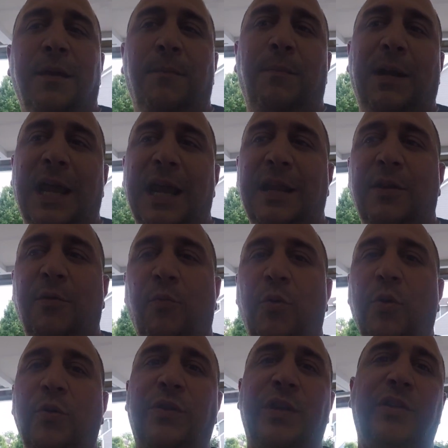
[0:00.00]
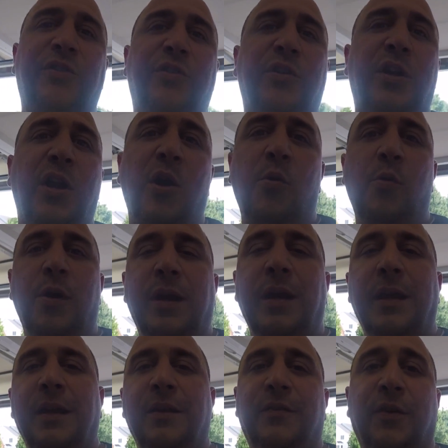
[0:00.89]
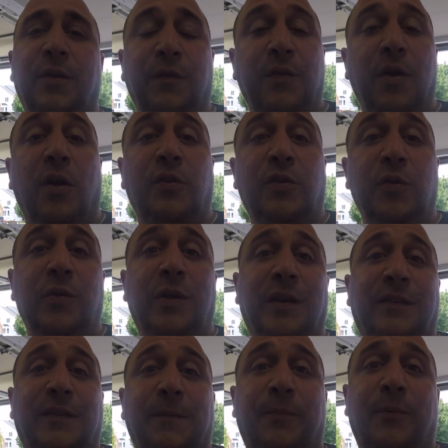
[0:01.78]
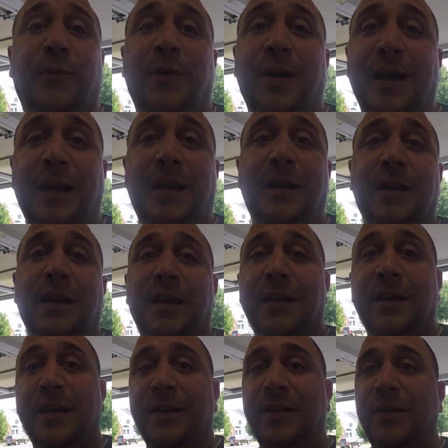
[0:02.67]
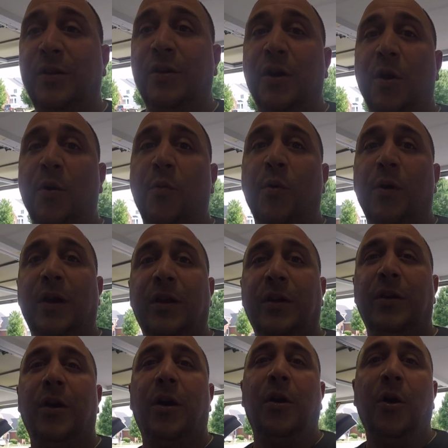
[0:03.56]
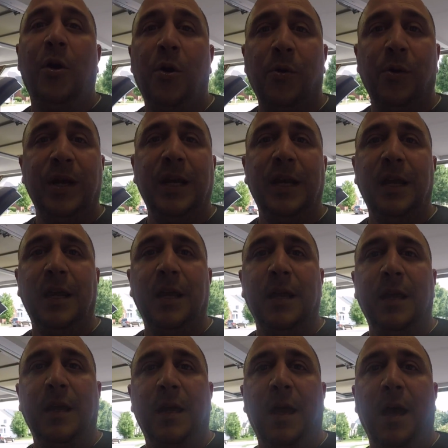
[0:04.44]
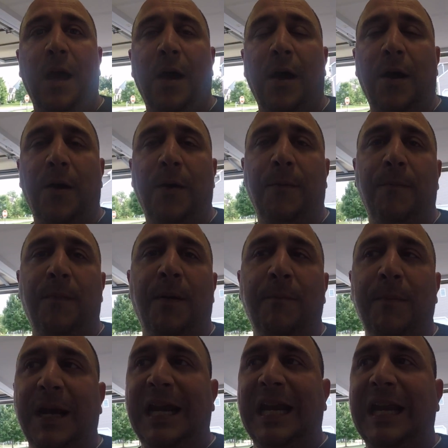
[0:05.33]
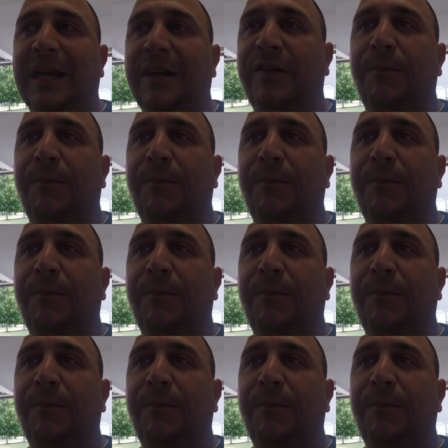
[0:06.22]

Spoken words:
Plan the route that you're going, so if y'all do get separated, you know where you're going. Meeting